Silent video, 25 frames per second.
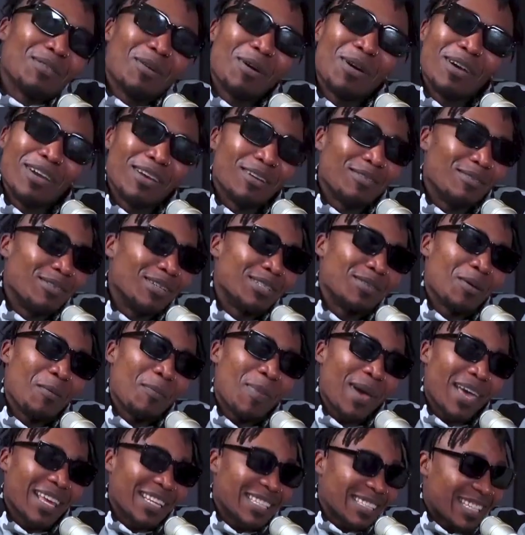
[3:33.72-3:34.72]
that it
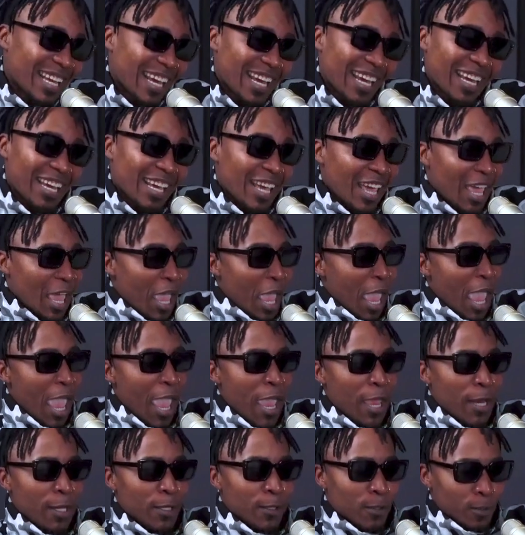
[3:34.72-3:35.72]
was a bad day,
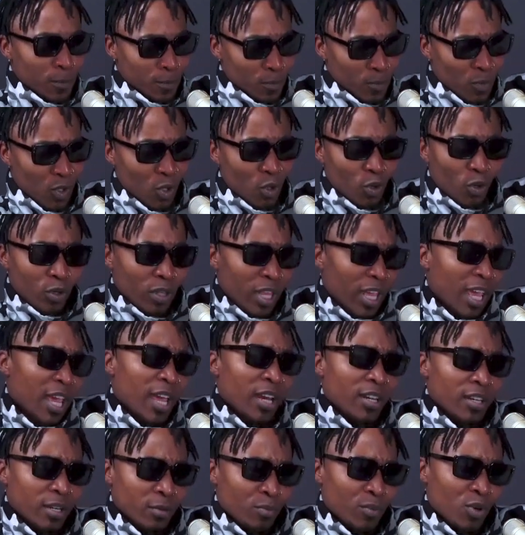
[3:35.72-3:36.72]
and you
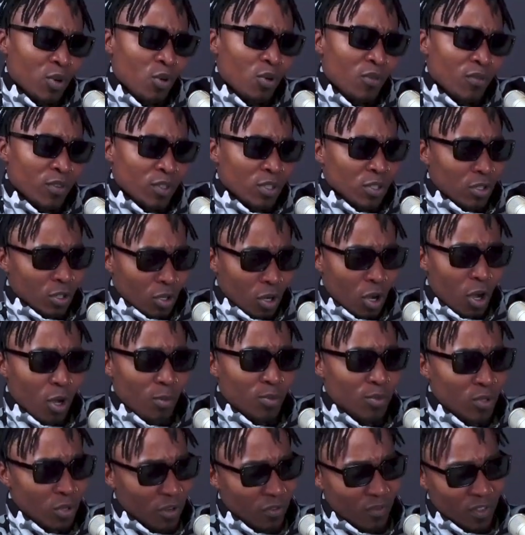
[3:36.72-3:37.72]
know they handed me over to
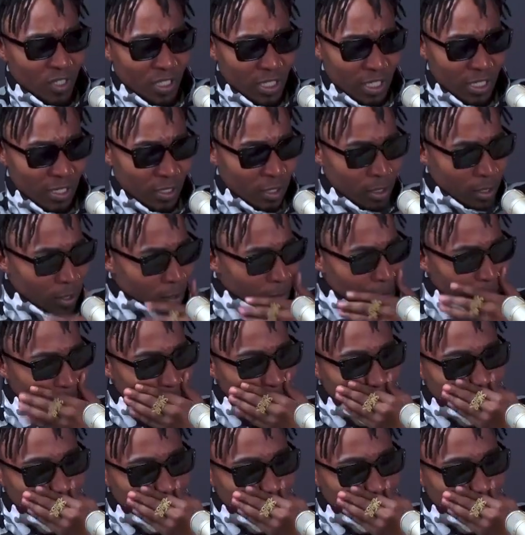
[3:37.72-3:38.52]
the cops, obviously.